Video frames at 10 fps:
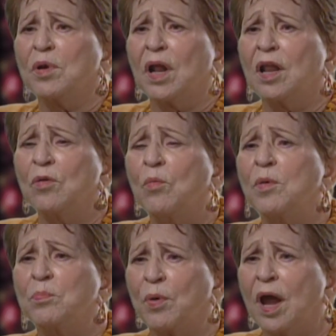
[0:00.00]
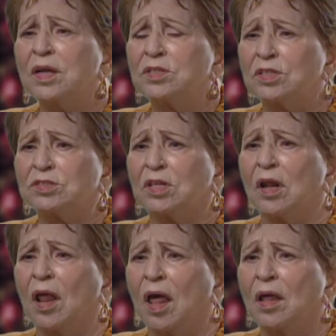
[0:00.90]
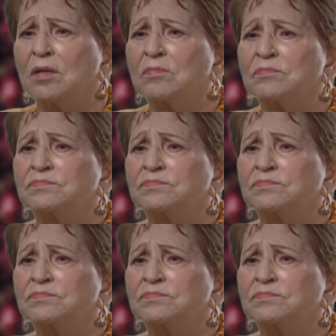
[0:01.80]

But I know we practiced a lot,